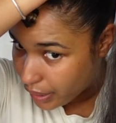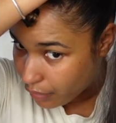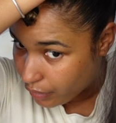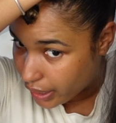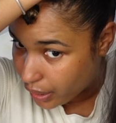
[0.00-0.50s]

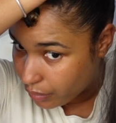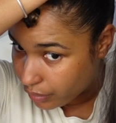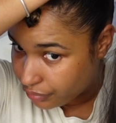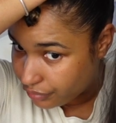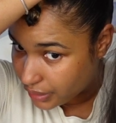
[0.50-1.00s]
it, it
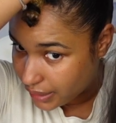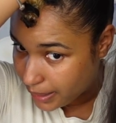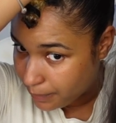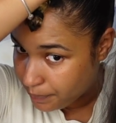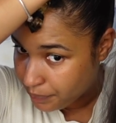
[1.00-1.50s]
will
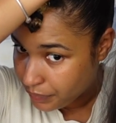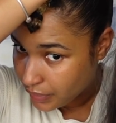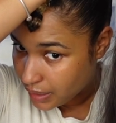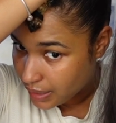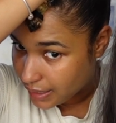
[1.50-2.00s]
fully
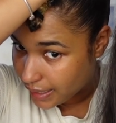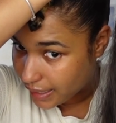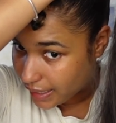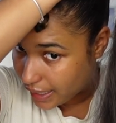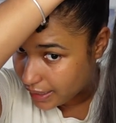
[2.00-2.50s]

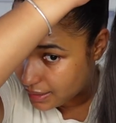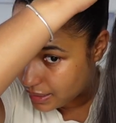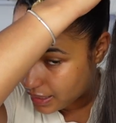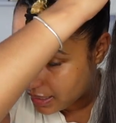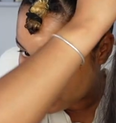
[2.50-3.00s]
like get
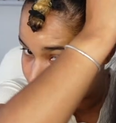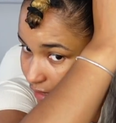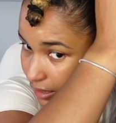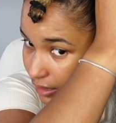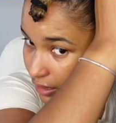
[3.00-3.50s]
stuck in
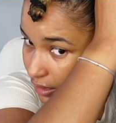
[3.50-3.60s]
there.